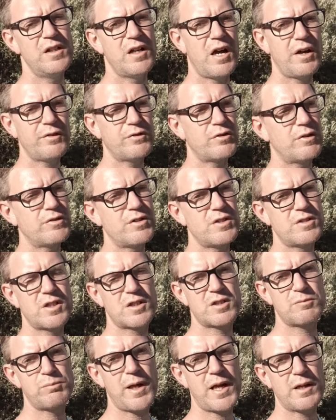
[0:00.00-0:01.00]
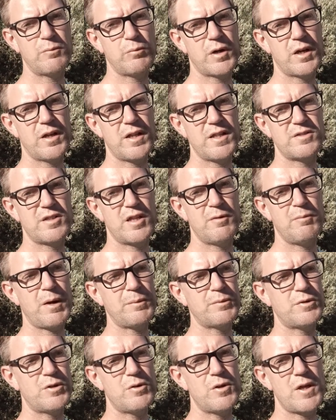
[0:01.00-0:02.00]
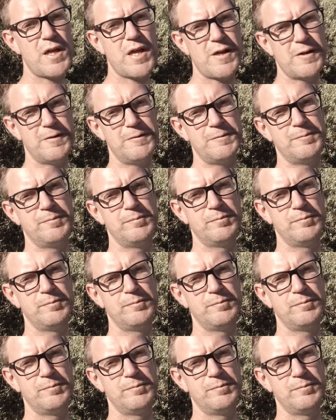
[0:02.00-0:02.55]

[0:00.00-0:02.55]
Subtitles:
after I've just explained what it is that I'm up to here.